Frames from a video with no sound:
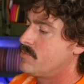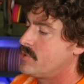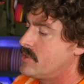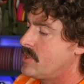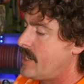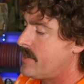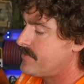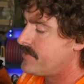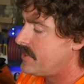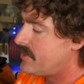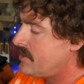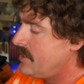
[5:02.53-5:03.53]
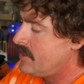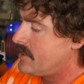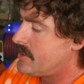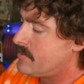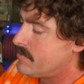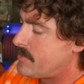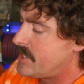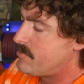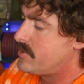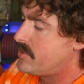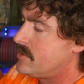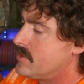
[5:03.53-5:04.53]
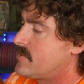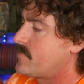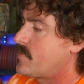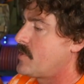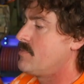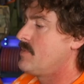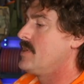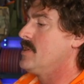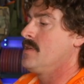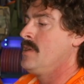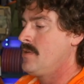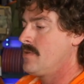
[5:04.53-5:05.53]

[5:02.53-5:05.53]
put out there by putting this frame in.